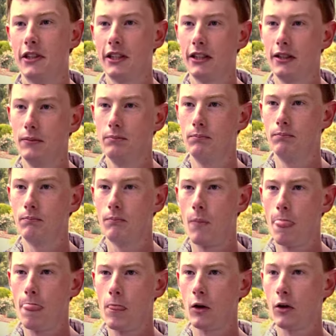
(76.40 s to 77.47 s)

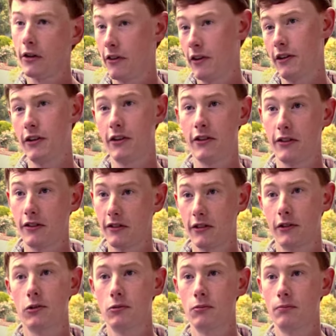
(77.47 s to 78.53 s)
I think you can
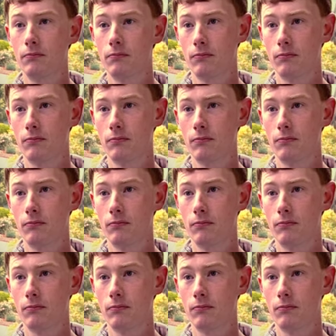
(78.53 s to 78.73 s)
still